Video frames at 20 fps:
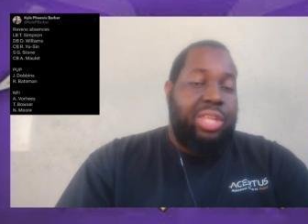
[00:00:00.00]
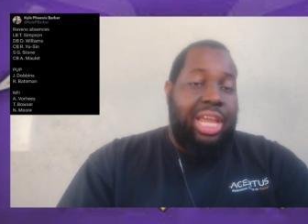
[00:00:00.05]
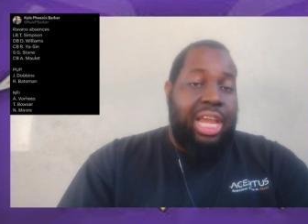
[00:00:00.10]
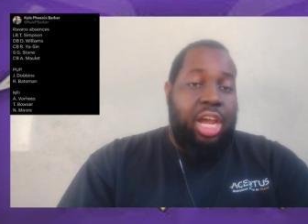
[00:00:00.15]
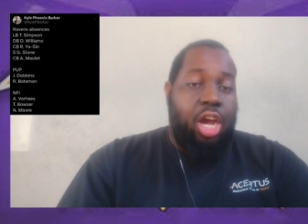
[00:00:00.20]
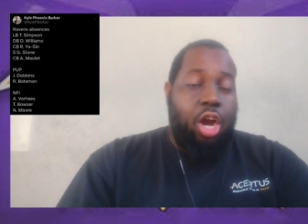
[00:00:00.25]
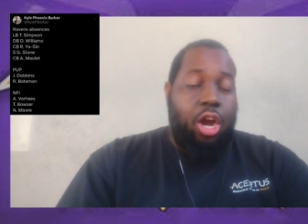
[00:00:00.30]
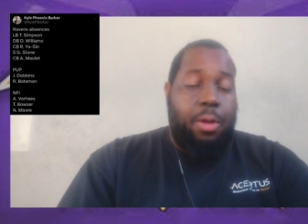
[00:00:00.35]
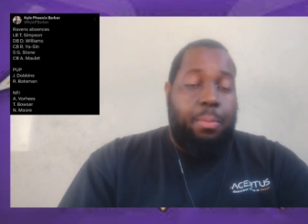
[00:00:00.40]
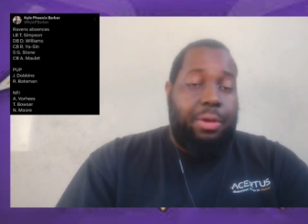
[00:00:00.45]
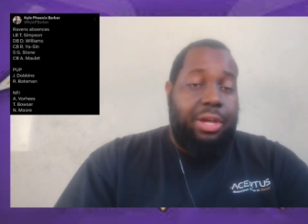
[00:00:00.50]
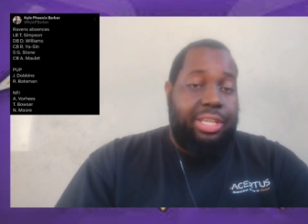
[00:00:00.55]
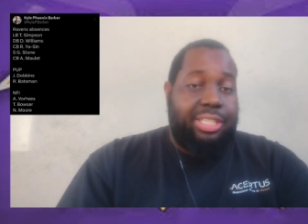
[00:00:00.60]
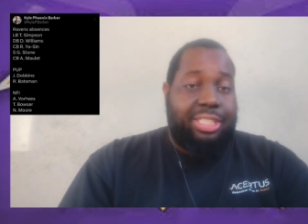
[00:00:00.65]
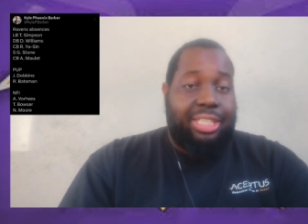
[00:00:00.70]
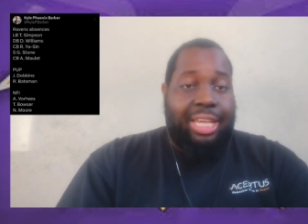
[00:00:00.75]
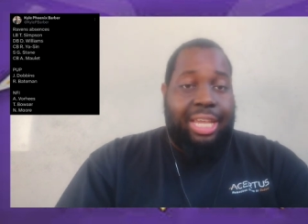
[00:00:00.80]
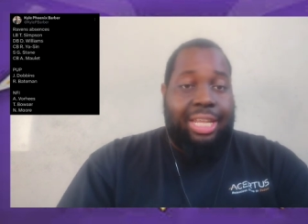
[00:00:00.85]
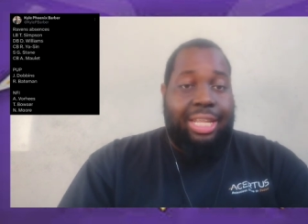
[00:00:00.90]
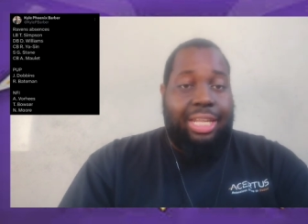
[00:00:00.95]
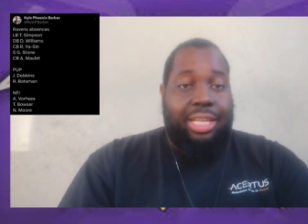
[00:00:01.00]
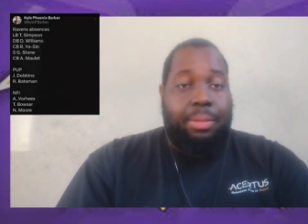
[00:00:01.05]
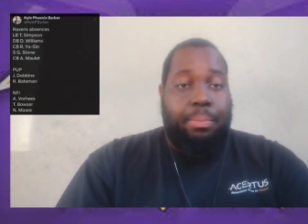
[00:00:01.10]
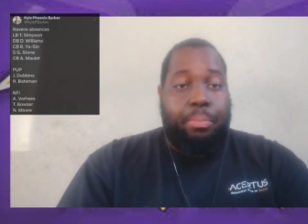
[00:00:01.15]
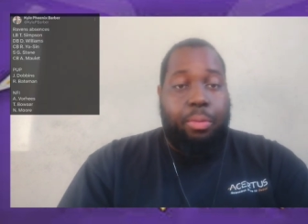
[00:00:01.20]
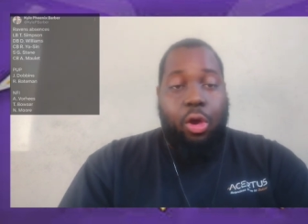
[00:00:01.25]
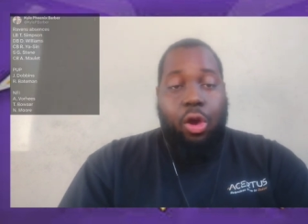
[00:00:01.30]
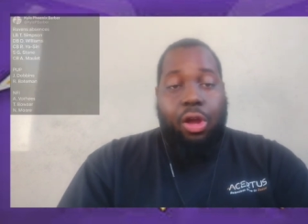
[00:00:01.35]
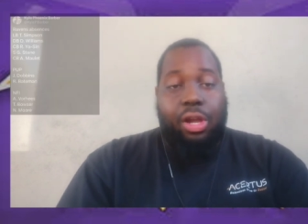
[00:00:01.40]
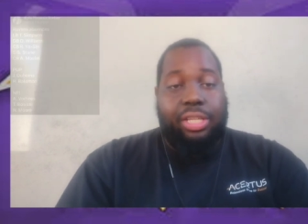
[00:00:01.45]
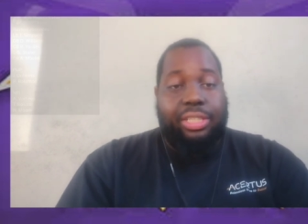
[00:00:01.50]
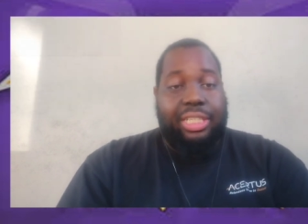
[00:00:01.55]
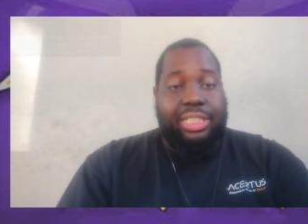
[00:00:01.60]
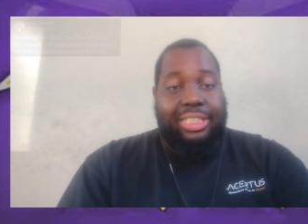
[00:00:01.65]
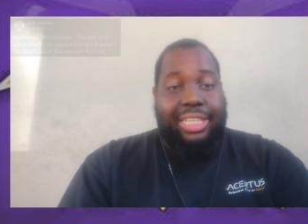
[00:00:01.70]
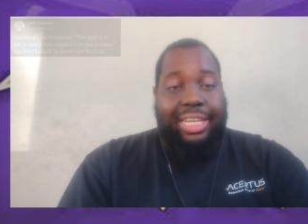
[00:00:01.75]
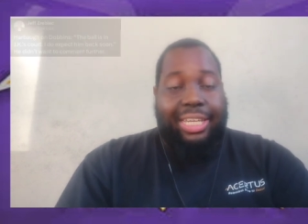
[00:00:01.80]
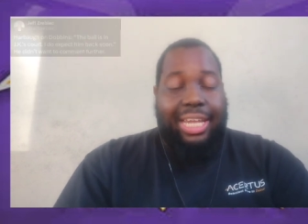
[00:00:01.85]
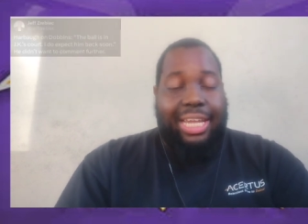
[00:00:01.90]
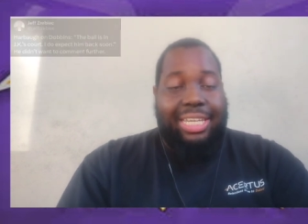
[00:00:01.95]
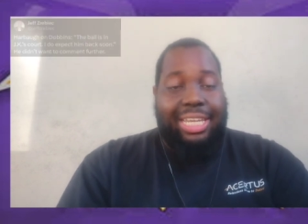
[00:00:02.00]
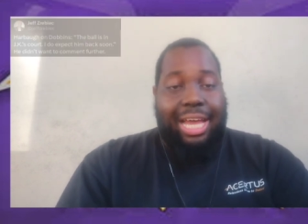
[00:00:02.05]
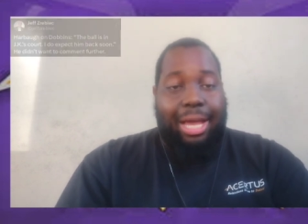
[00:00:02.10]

And Harbaugh said that the ball is in J.K.